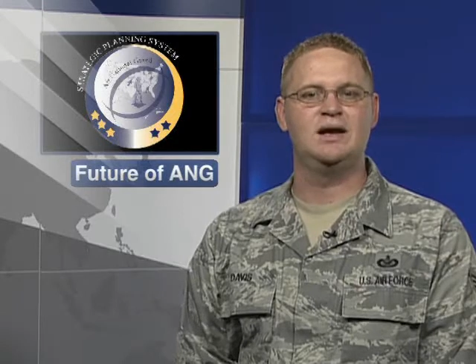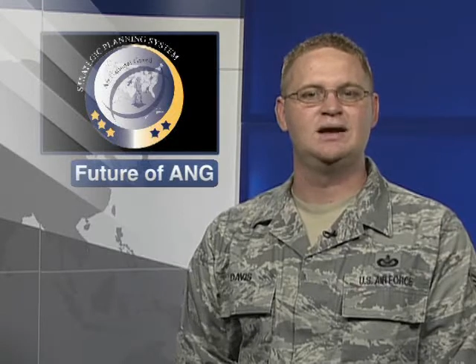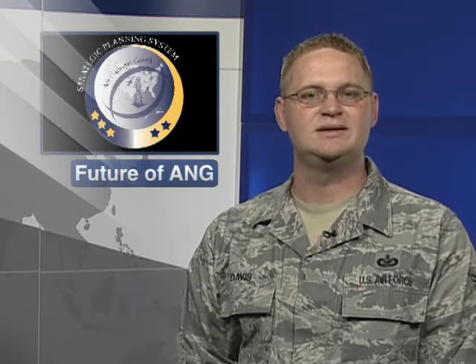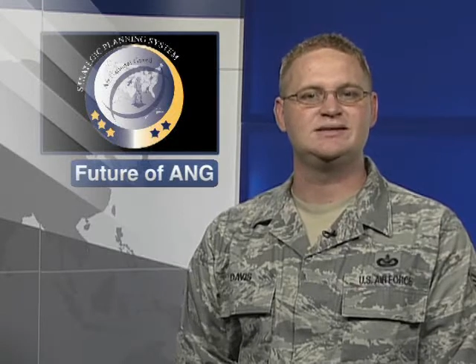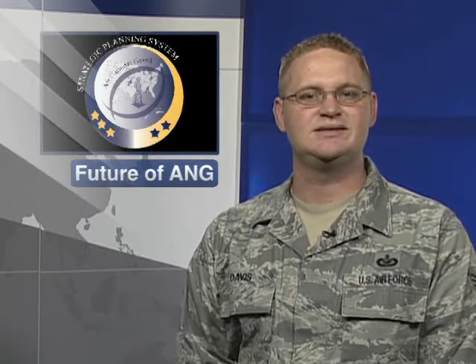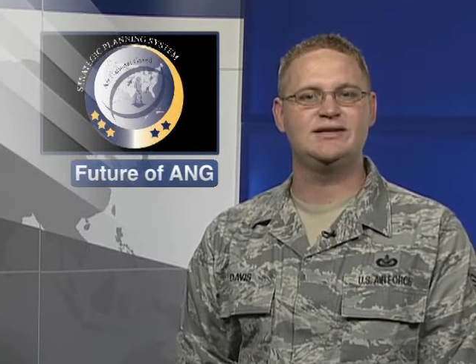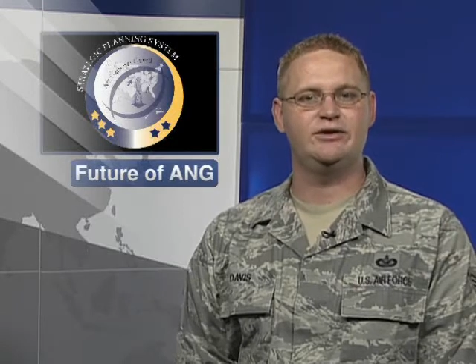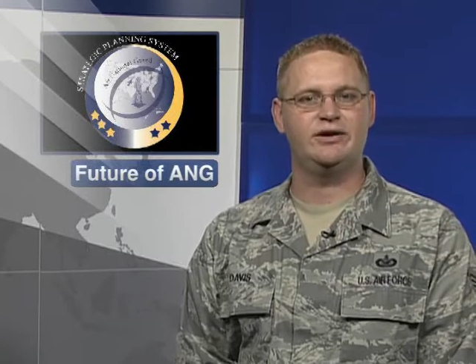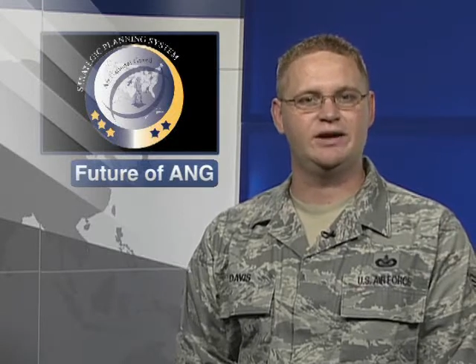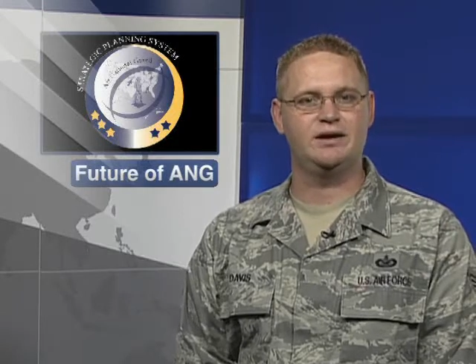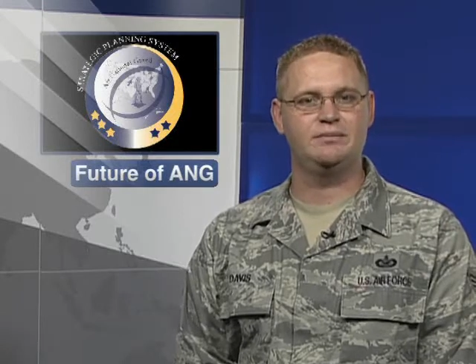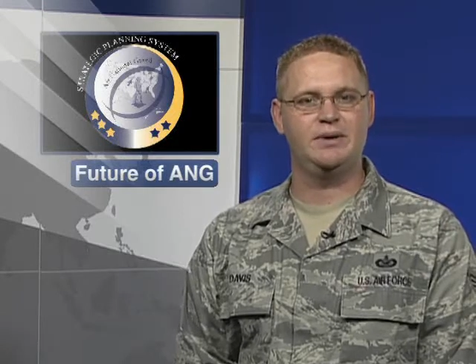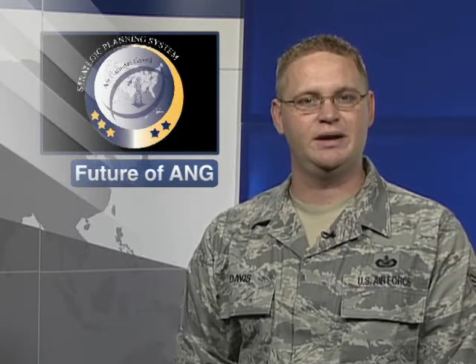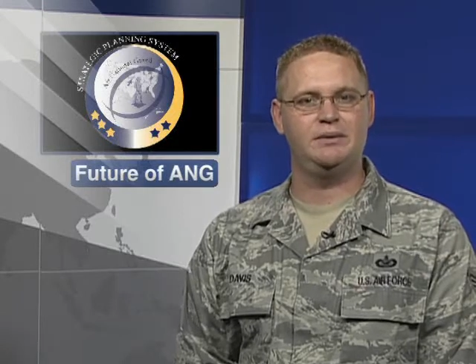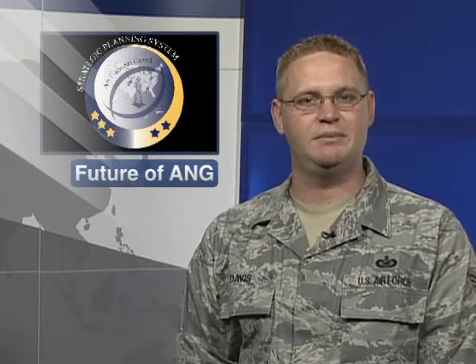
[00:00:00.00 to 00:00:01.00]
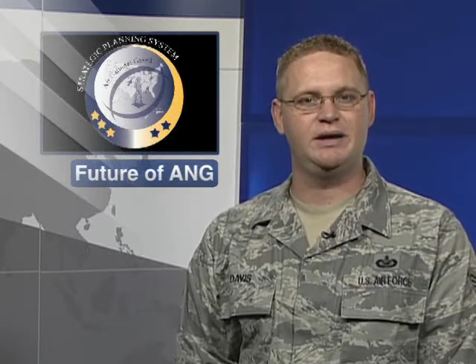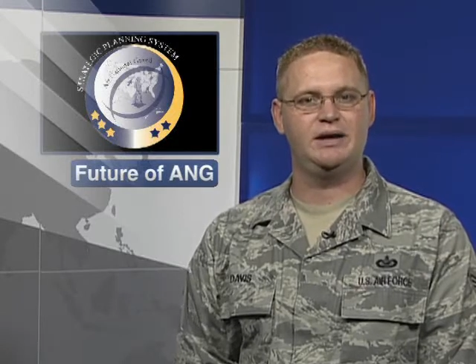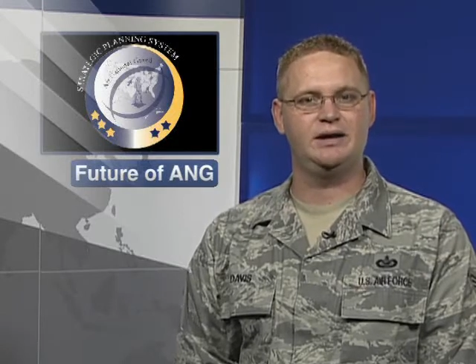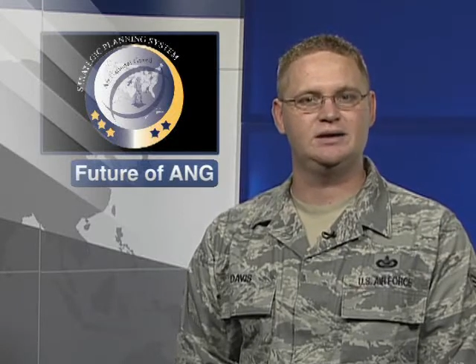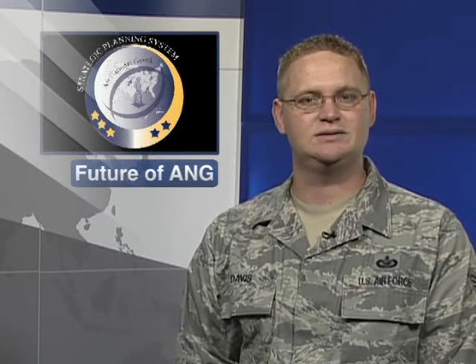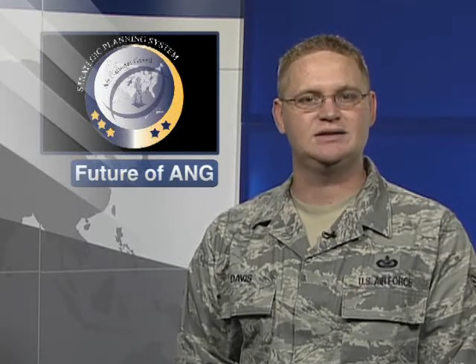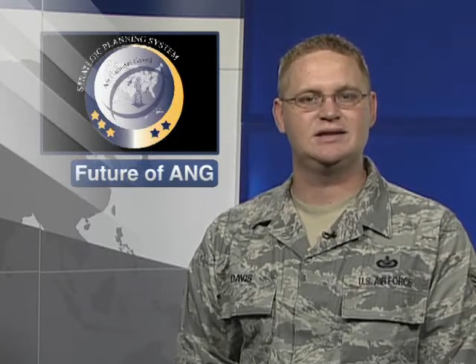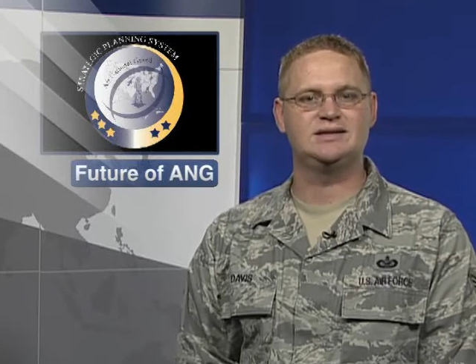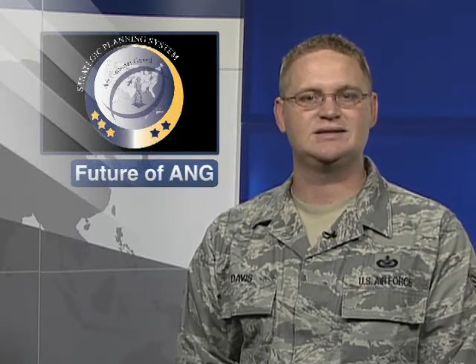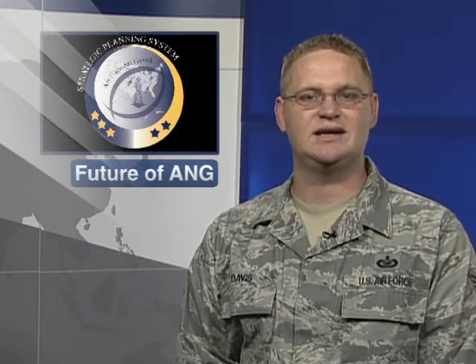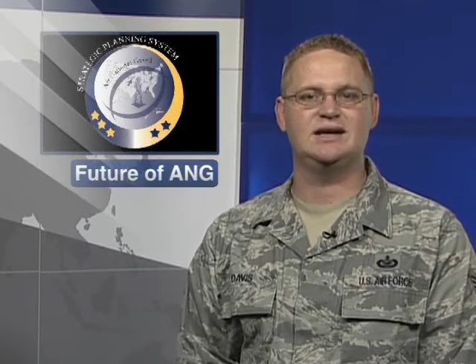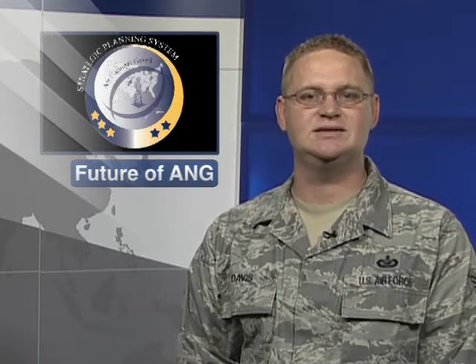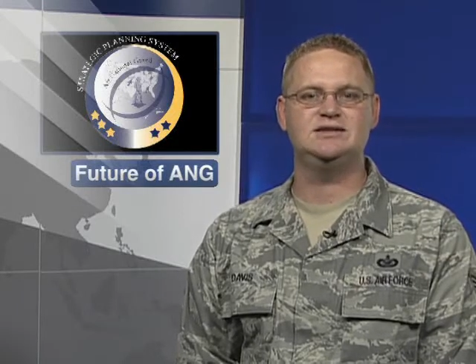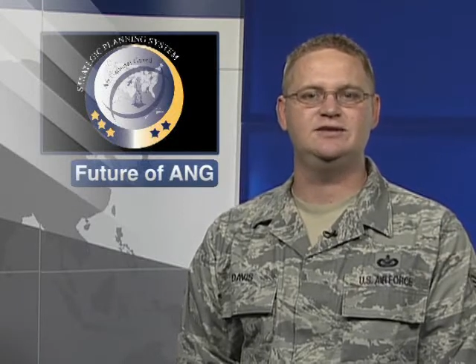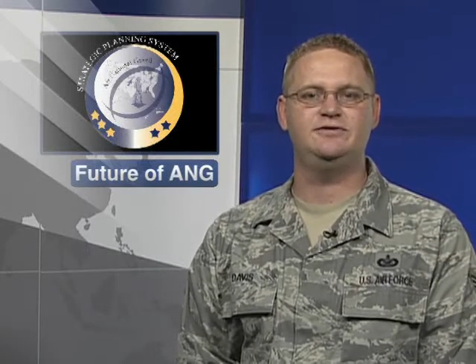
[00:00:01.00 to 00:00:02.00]
Steering Committee meeting to
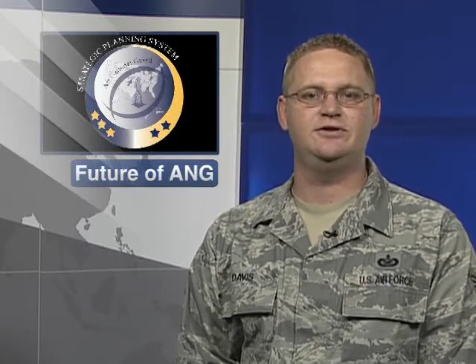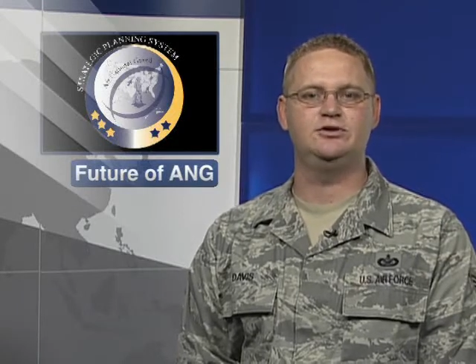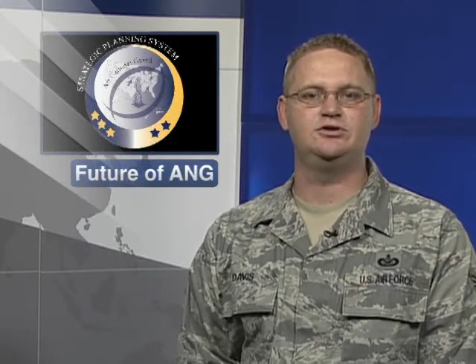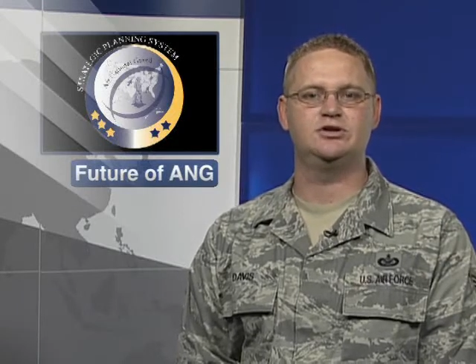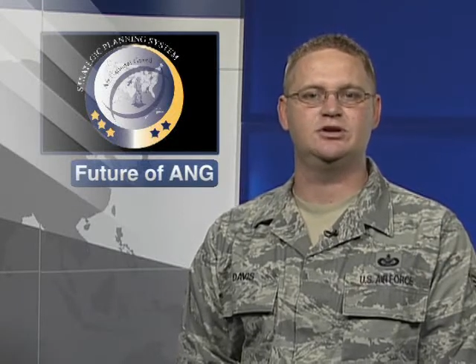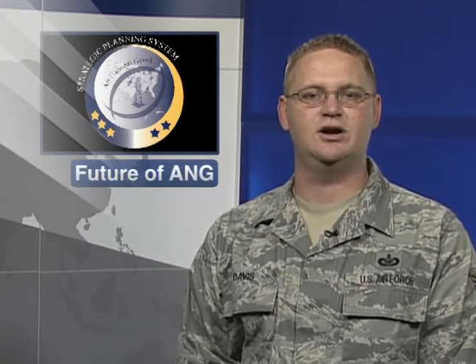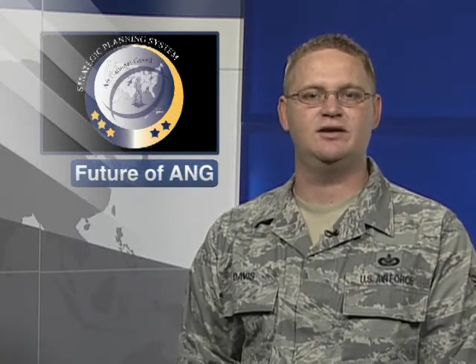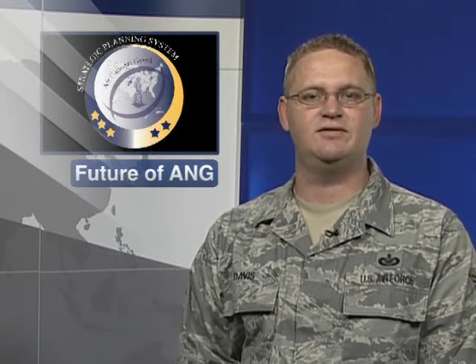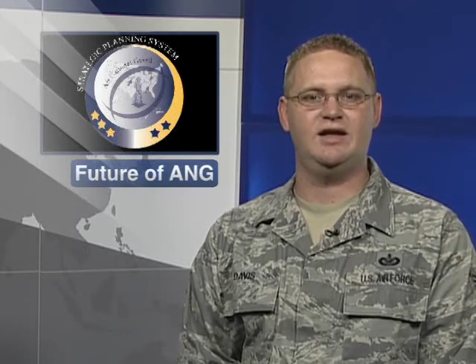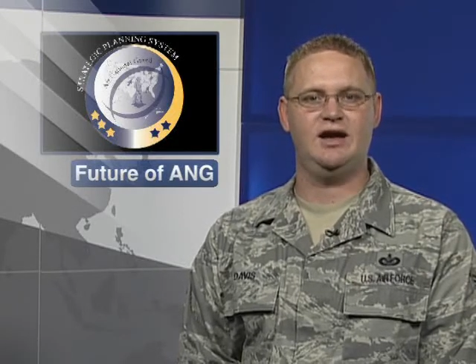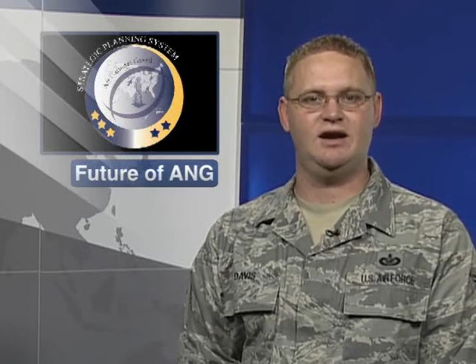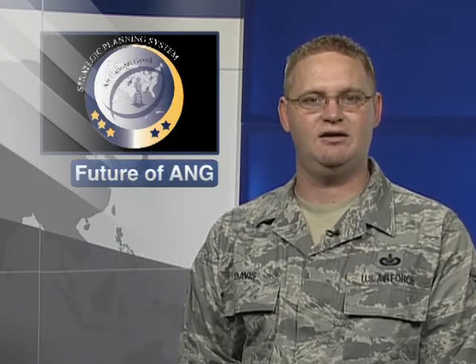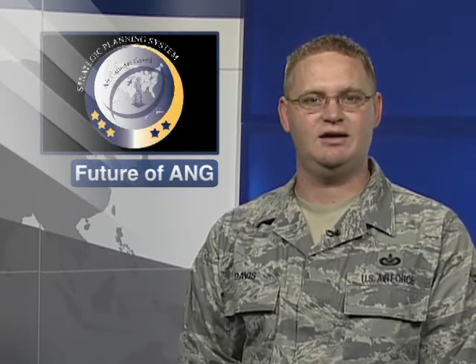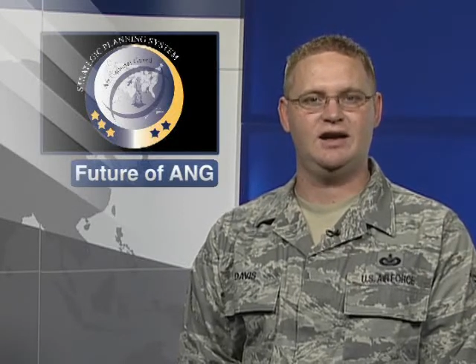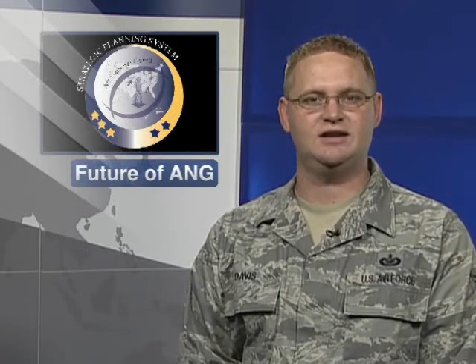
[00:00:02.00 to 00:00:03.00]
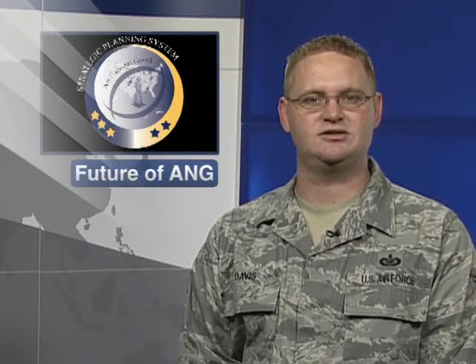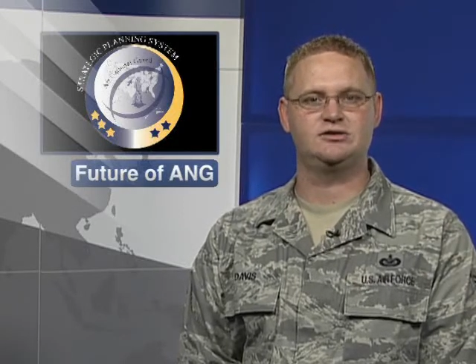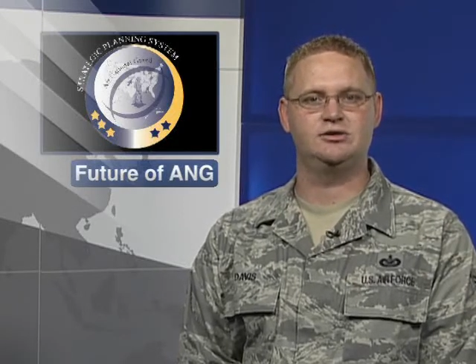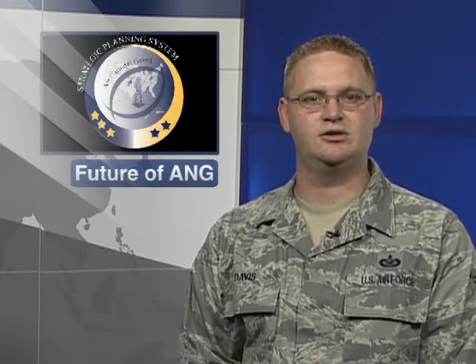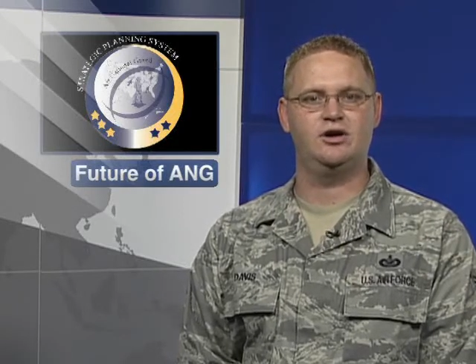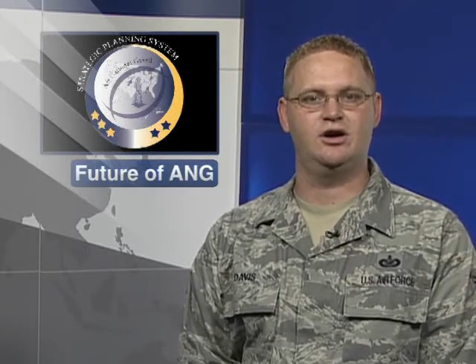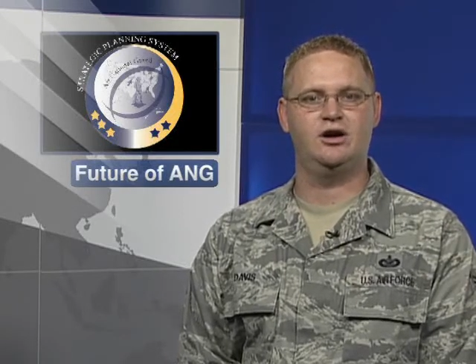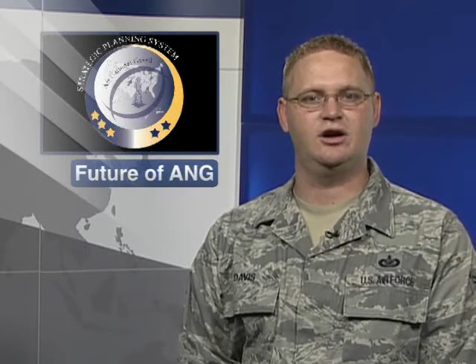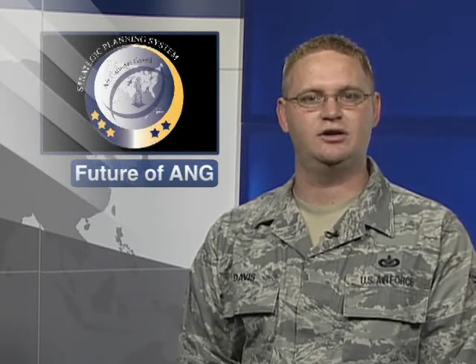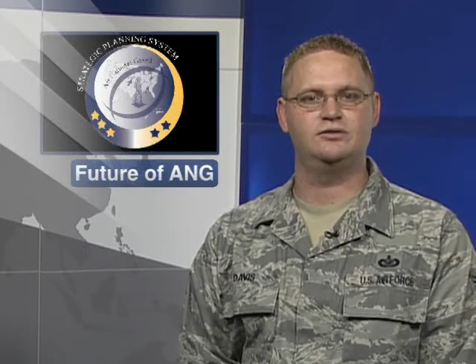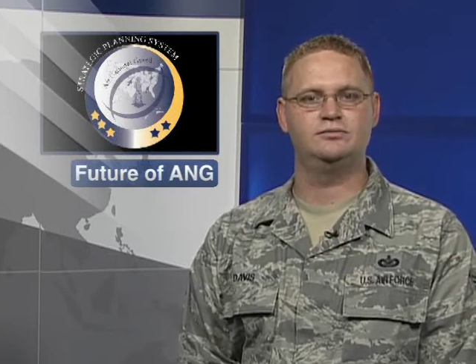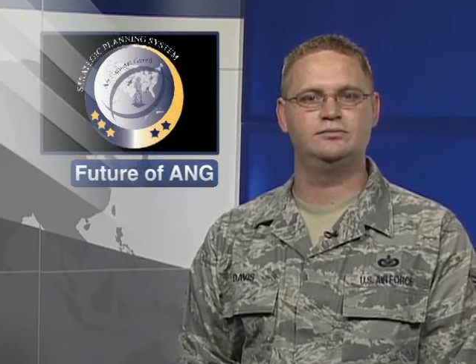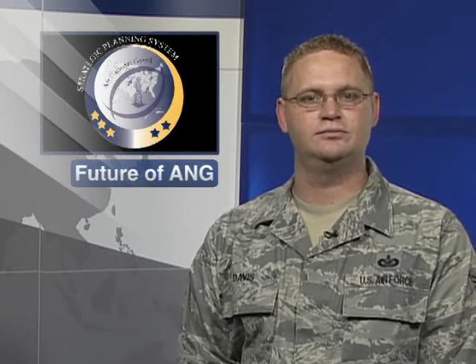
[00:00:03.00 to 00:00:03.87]
discuss the future of the Air National Guard.